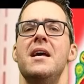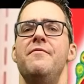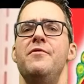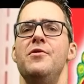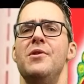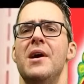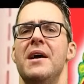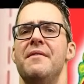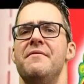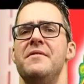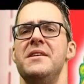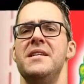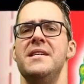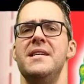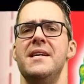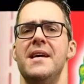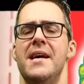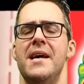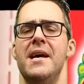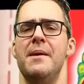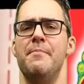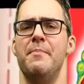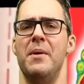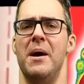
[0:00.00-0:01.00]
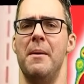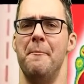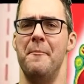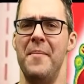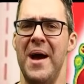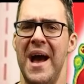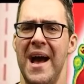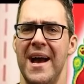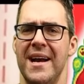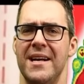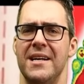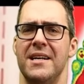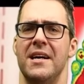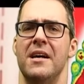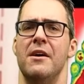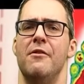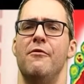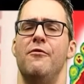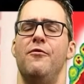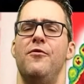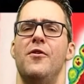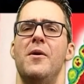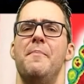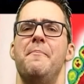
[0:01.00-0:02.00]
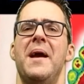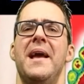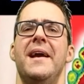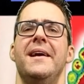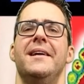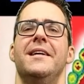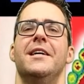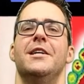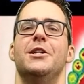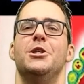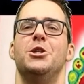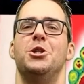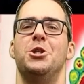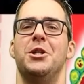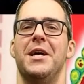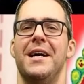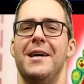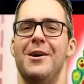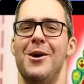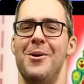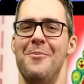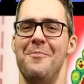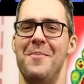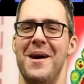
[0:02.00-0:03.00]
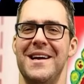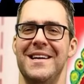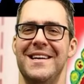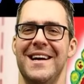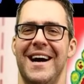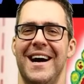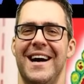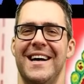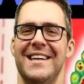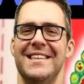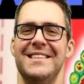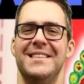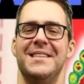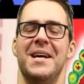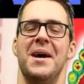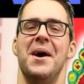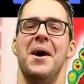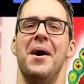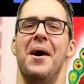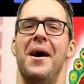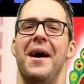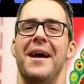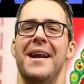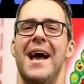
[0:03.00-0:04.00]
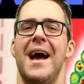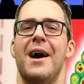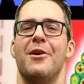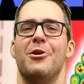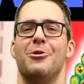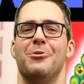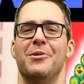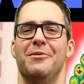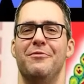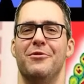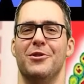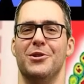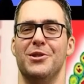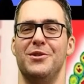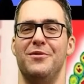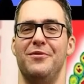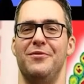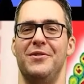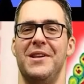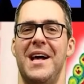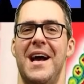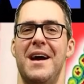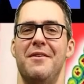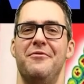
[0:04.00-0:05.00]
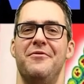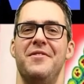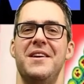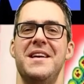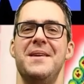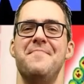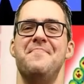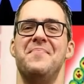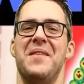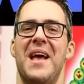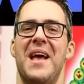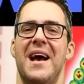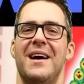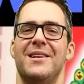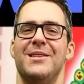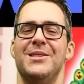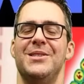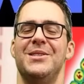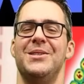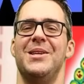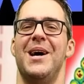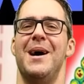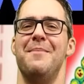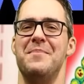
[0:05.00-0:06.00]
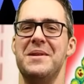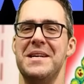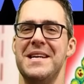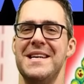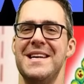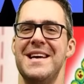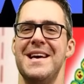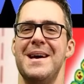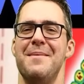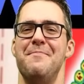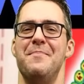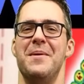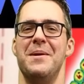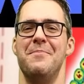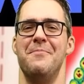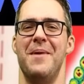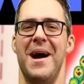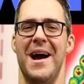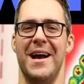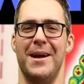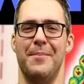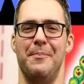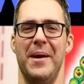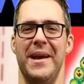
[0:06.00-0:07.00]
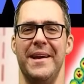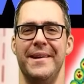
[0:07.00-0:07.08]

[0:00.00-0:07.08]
If you have knee, hip, back, foot pain, check out my guides on how to reverse flat feet, how to stop knee, hip, and back